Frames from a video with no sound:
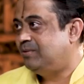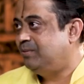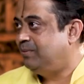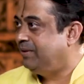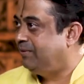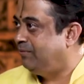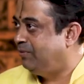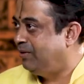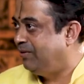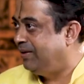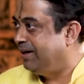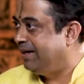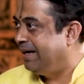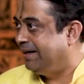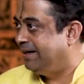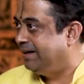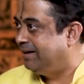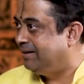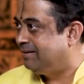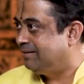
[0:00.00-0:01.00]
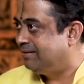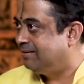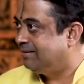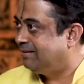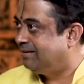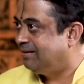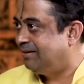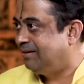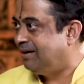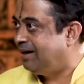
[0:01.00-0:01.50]
we will get it
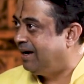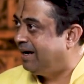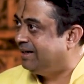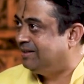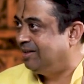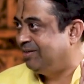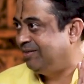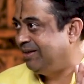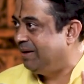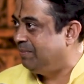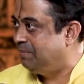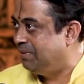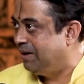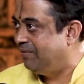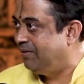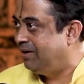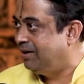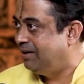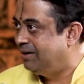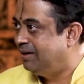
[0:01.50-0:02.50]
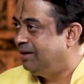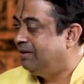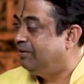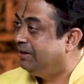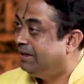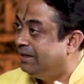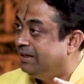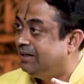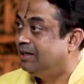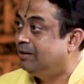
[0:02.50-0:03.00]
at the same level
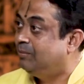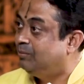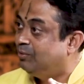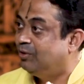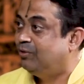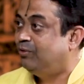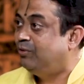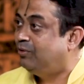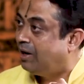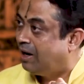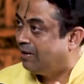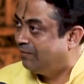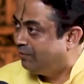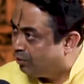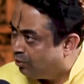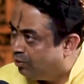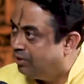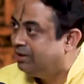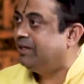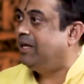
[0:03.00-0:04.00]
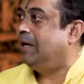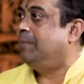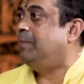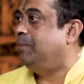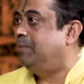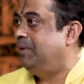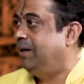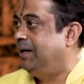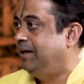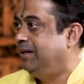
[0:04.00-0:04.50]
in terms of our own
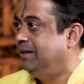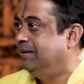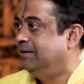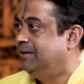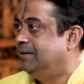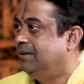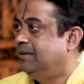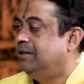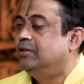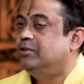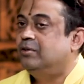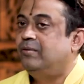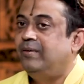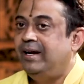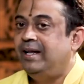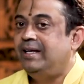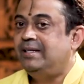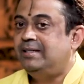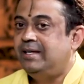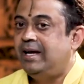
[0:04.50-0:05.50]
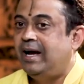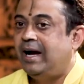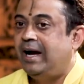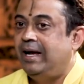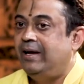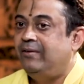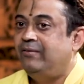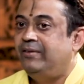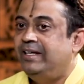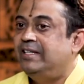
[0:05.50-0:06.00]
capability. So when I say I
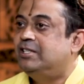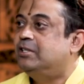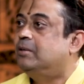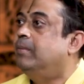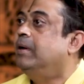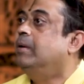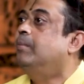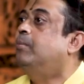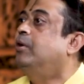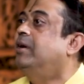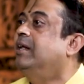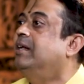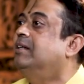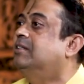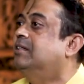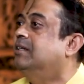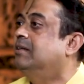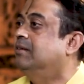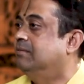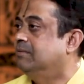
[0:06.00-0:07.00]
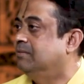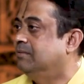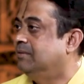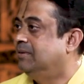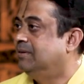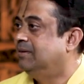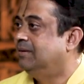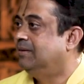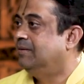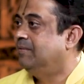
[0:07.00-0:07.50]
have reached my potential,
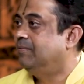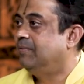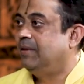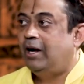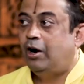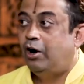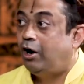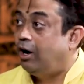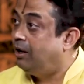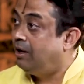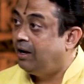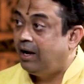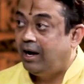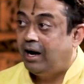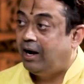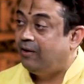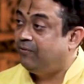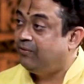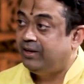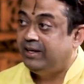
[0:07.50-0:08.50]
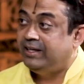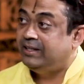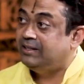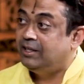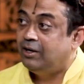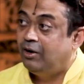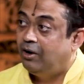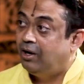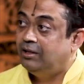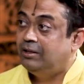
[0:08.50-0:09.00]
after
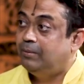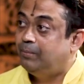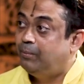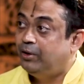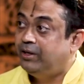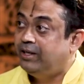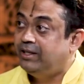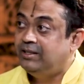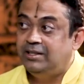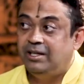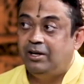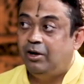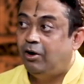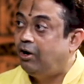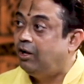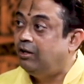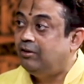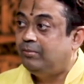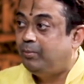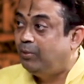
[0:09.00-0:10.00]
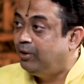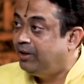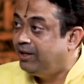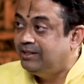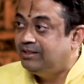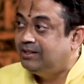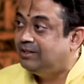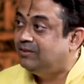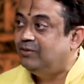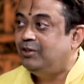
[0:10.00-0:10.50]
reaching all the
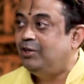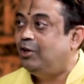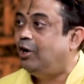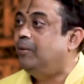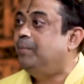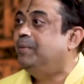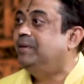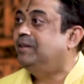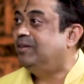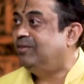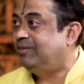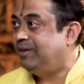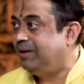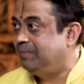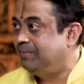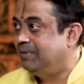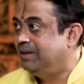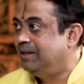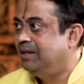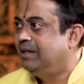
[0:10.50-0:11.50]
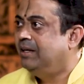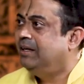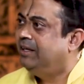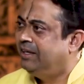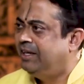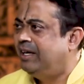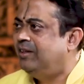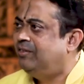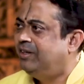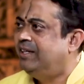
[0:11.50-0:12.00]
potentials will not be the same.
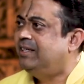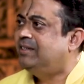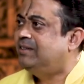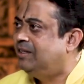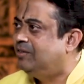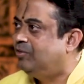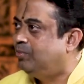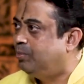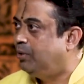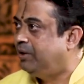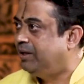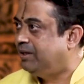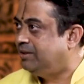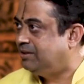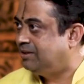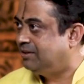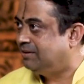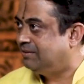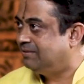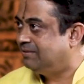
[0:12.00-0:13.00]
He has reached his potential,